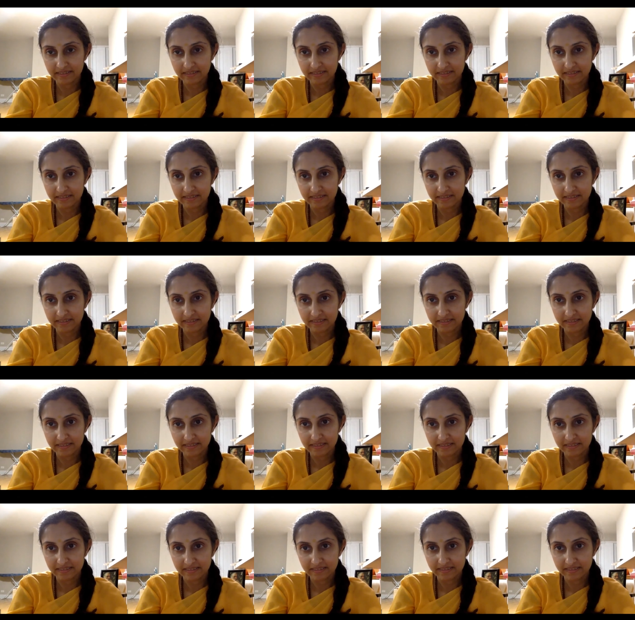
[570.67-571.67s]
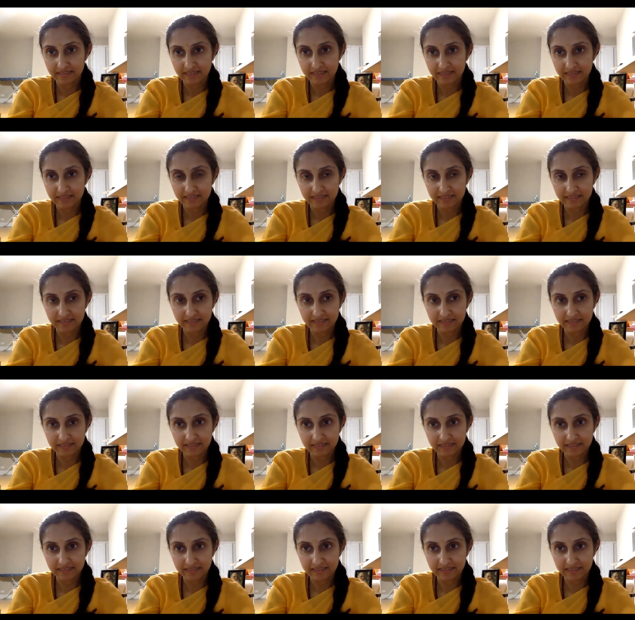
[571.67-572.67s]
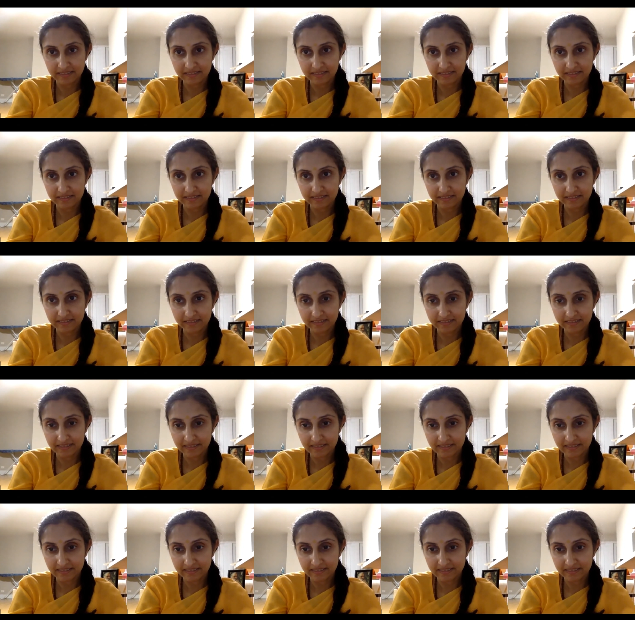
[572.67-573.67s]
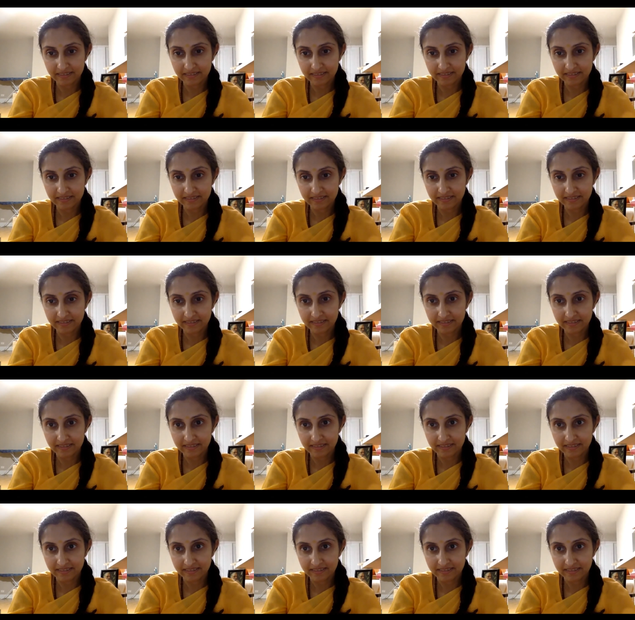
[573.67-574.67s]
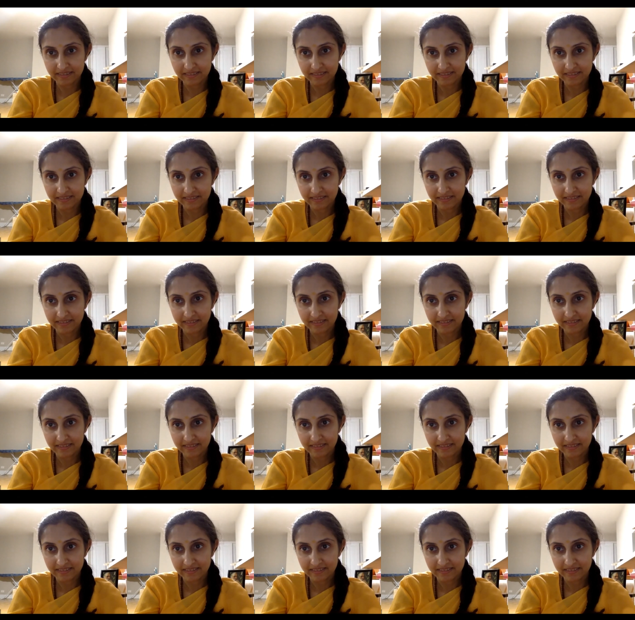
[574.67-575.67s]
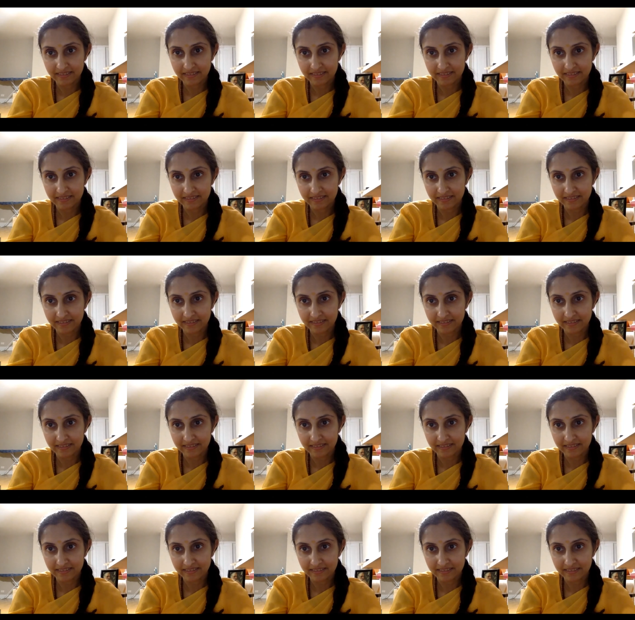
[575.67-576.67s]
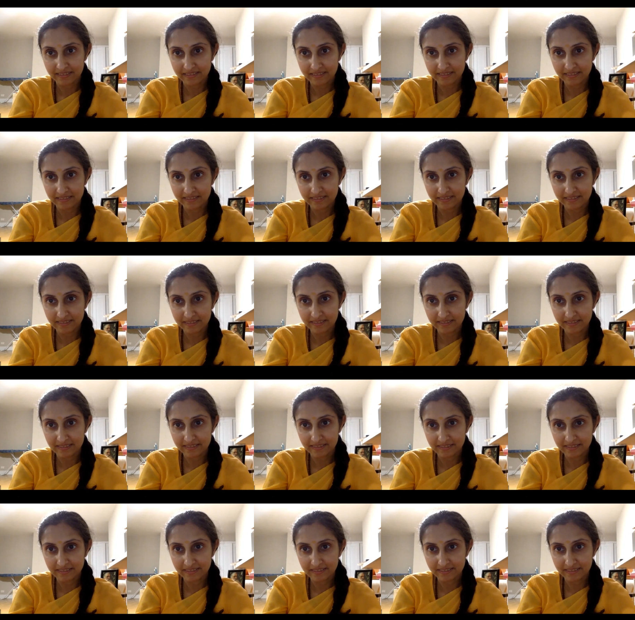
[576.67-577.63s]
Nobody speaks.